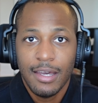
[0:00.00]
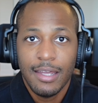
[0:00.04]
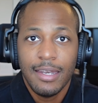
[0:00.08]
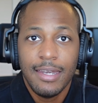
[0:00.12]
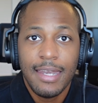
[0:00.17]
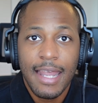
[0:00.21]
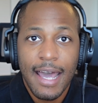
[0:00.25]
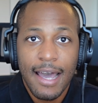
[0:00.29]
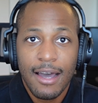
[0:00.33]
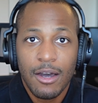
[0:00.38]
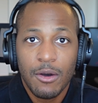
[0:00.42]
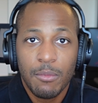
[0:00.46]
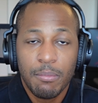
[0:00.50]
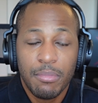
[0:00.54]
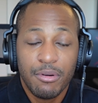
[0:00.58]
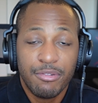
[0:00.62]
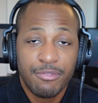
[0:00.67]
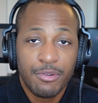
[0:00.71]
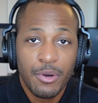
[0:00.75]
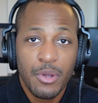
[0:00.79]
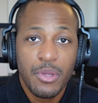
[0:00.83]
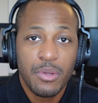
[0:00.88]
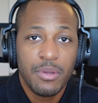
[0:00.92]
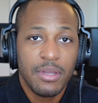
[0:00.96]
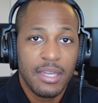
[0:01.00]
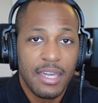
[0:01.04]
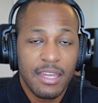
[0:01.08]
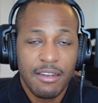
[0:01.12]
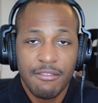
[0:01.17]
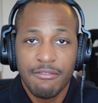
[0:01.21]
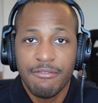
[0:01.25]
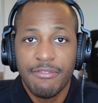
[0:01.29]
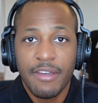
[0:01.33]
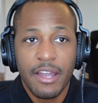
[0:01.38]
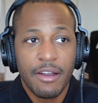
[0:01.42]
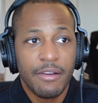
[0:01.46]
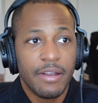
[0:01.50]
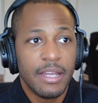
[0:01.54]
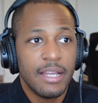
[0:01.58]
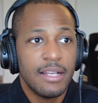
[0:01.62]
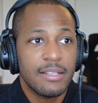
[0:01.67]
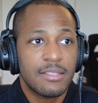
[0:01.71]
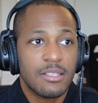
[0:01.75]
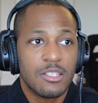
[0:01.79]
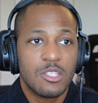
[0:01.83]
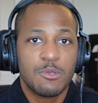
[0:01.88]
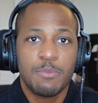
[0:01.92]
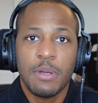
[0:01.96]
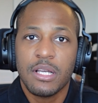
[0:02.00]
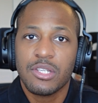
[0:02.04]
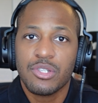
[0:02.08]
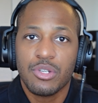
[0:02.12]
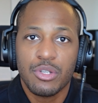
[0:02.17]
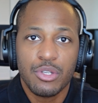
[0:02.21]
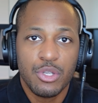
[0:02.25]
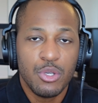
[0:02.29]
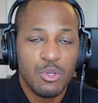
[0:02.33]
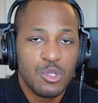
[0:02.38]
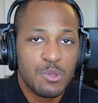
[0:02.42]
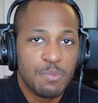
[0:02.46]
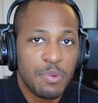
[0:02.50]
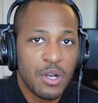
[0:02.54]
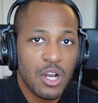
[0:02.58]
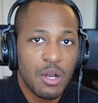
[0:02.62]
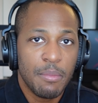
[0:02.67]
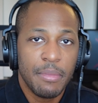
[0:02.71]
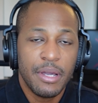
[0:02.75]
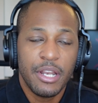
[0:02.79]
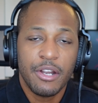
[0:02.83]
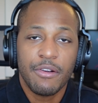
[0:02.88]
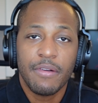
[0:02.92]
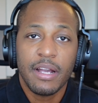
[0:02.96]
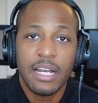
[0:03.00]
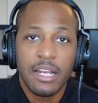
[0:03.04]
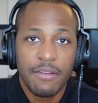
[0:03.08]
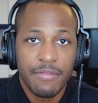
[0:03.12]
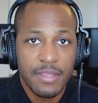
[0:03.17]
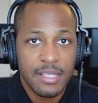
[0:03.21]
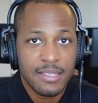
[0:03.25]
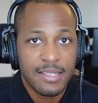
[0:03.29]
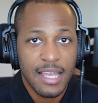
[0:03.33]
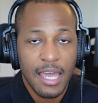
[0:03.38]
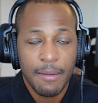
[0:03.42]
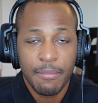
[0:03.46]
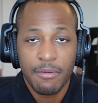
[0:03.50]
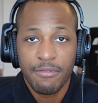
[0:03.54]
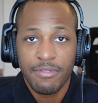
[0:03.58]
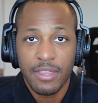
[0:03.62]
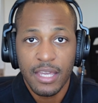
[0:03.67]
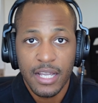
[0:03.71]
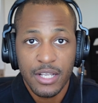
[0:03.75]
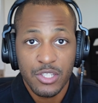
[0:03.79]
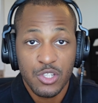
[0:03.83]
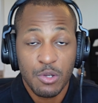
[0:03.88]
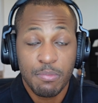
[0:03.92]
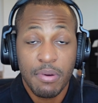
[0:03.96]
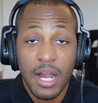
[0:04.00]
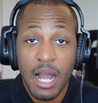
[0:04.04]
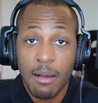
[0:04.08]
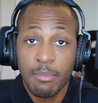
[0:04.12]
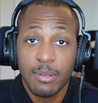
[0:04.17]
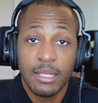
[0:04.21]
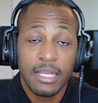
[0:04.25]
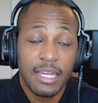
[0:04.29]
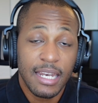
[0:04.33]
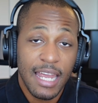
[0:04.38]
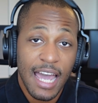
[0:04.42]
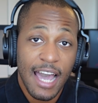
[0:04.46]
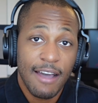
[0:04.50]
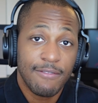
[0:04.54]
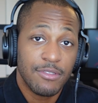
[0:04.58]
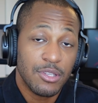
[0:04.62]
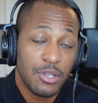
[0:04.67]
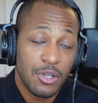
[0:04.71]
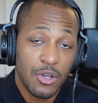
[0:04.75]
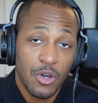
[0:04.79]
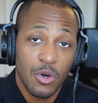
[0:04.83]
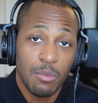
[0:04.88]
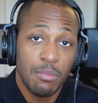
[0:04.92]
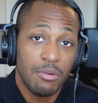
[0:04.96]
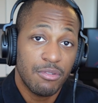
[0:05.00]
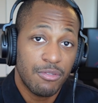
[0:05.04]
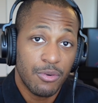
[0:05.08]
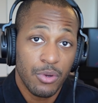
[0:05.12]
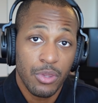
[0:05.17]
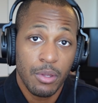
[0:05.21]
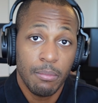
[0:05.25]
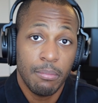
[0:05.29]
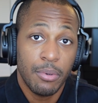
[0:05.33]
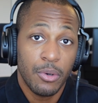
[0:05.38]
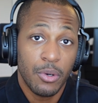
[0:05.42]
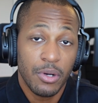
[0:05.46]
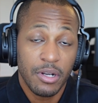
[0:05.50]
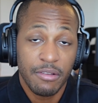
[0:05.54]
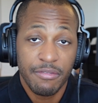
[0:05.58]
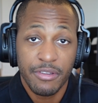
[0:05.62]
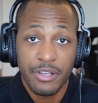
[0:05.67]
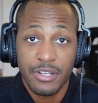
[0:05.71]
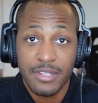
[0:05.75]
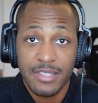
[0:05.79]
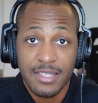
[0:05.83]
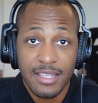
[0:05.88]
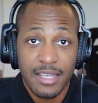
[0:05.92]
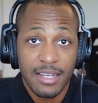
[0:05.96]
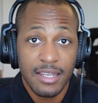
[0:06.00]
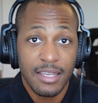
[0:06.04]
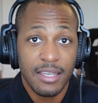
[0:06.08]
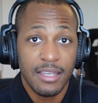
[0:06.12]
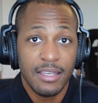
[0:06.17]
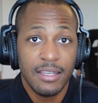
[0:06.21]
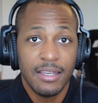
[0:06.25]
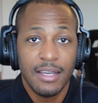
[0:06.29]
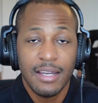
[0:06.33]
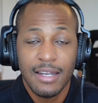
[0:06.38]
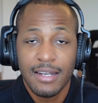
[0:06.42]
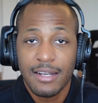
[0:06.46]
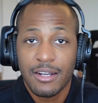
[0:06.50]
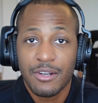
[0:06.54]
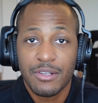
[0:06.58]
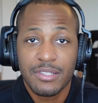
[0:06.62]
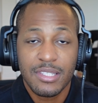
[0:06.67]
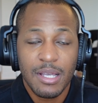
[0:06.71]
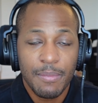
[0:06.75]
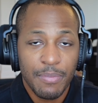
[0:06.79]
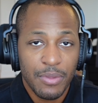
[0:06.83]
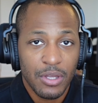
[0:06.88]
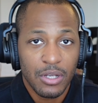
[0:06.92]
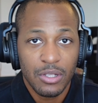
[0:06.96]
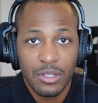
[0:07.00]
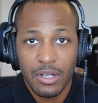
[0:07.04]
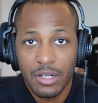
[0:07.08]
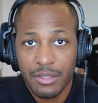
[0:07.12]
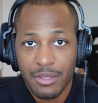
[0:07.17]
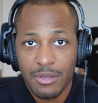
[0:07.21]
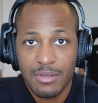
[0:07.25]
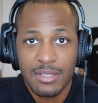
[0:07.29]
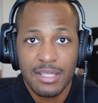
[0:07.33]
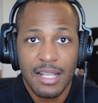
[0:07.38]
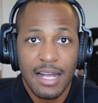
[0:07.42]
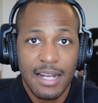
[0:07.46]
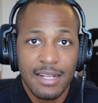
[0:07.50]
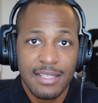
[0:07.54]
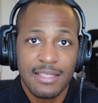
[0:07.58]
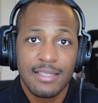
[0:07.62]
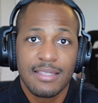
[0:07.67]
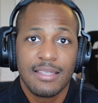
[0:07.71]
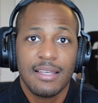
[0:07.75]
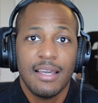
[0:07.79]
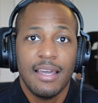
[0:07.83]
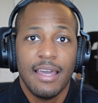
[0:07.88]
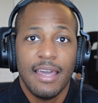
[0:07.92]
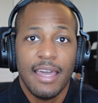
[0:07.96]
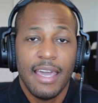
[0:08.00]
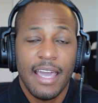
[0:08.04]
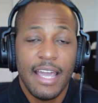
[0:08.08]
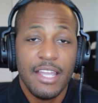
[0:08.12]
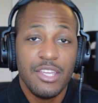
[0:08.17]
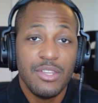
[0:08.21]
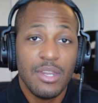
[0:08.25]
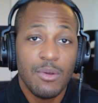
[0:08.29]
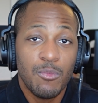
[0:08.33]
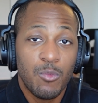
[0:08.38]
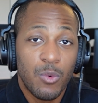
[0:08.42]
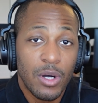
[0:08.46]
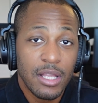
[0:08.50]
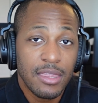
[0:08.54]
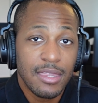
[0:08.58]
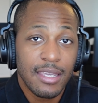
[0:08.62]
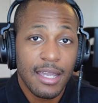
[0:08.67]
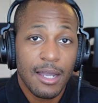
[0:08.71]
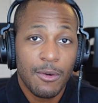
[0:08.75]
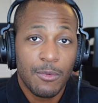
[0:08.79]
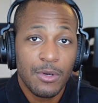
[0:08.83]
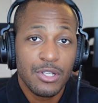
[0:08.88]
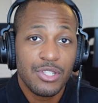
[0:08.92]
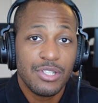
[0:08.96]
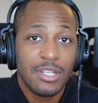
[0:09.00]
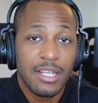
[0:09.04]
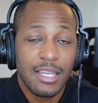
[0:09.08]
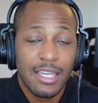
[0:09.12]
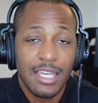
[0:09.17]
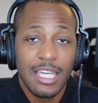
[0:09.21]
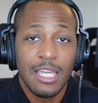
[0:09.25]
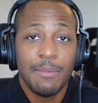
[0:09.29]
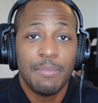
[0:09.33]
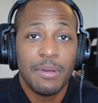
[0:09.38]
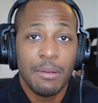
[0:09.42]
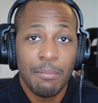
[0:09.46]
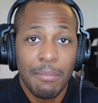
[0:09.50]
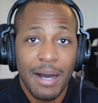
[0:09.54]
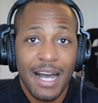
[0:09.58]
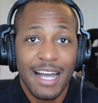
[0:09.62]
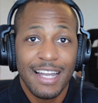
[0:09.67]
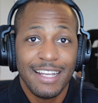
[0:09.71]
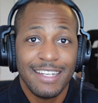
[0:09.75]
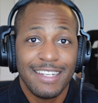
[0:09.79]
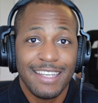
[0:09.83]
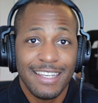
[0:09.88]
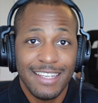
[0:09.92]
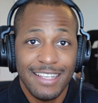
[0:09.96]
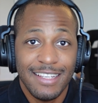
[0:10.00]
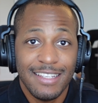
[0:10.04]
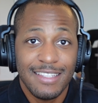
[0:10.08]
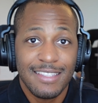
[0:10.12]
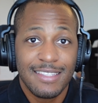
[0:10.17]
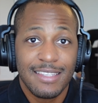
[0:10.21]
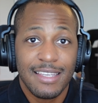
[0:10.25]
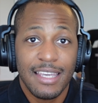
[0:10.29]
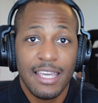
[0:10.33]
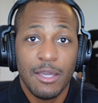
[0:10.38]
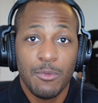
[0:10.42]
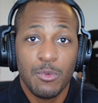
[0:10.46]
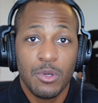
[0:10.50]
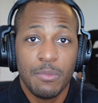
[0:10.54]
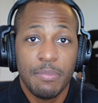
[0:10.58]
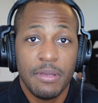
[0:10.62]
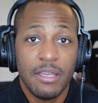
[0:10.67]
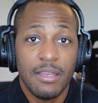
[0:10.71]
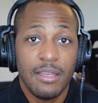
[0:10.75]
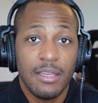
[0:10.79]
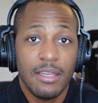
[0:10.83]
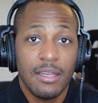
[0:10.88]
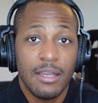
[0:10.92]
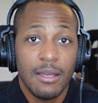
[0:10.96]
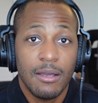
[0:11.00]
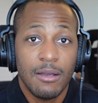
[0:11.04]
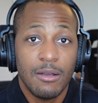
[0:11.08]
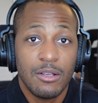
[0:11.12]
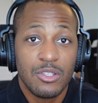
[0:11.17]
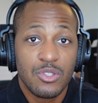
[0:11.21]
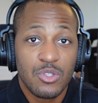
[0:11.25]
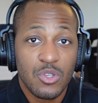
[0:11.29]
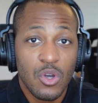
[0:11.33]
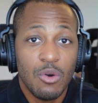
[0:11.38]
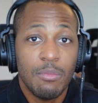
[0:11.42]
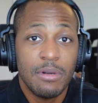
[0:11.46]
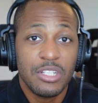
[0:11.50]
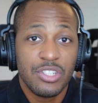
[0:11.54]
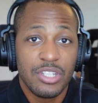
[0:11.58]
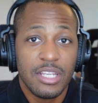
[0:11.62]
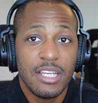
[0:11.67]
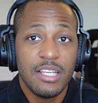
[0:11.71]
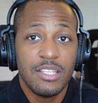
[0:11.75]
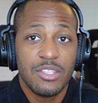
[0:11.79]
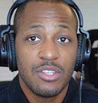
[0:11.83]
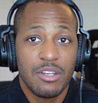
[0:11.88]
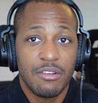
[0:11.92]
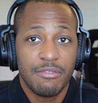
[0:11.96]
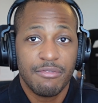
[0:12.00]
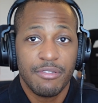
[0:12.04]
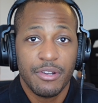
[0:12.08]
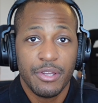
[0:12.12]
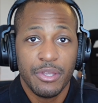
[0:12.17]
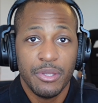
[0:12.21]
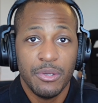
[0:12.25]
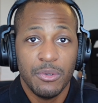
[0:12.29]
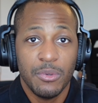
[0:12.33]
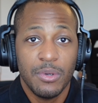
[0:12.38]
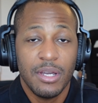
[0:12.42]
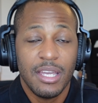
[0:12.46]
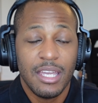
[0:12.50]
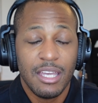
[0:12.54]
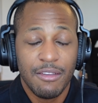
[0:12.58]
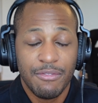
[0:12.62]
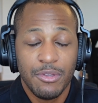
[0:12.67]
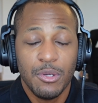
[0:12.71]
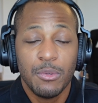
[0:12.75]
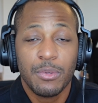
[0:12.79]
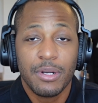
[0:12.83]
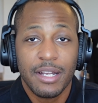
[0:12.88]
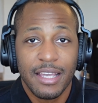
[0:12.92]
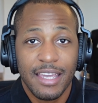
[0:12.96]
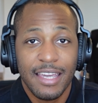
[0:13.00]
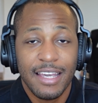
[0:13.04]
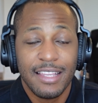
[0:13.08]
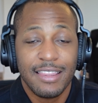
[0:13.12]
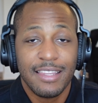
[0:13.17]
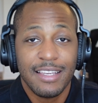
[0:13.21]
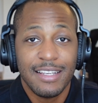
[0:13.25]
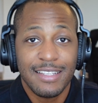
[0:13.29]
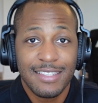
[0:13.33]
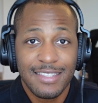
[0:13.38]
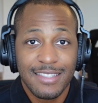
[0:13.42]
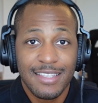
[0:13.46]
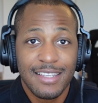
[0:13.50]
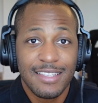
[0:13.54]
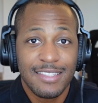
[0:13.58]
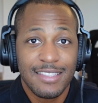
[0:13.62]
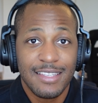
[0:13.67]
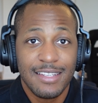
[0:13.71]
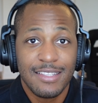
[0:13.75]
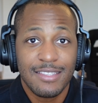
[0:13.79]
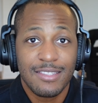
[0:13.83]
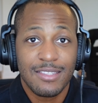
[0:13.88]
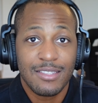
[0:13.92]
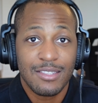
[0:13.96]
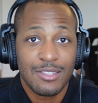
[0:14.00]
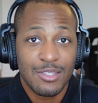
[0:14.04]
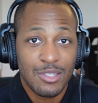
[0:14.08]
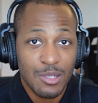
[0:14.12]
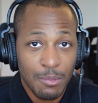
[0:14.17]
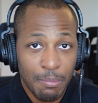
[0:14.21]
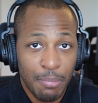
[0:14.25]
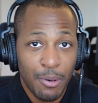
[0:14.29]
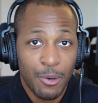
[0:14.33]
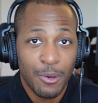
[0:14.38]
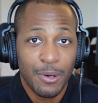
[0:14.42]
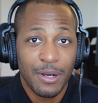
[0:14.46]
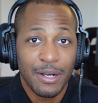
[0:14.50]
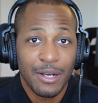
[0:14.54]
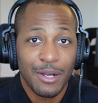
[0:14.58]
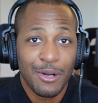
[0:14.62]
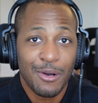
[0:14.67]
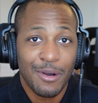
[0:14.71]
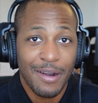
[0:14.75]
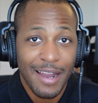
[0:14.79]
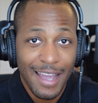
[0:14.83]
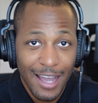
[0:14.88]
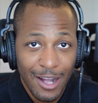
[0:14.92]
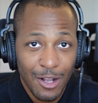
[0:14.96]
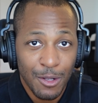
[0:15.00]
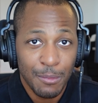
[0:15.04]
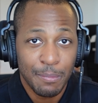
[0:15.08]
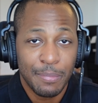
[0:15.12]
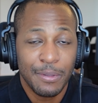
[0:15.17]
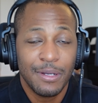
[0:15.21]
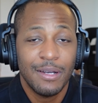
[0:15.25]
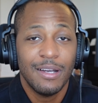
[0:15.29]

Now, before you can get a variance, a special use permit, or any of these type of things, you're probably going to have to go before the board of your city or something along those lines. And one thing I want you to keep in mind is it would be so much easier for you if you were to get the assistance, support, or help